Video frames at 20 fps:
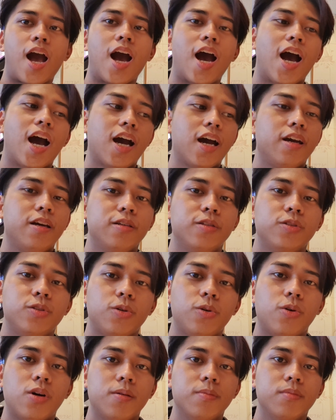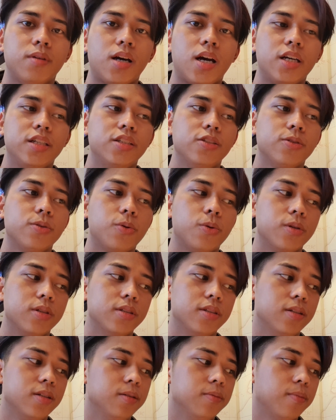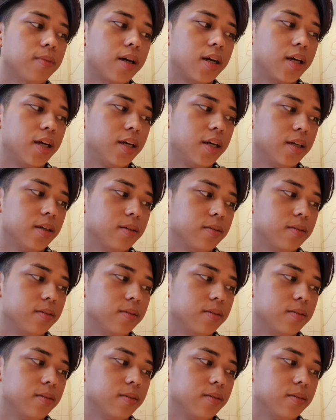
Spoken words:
Hi, so I just ordered my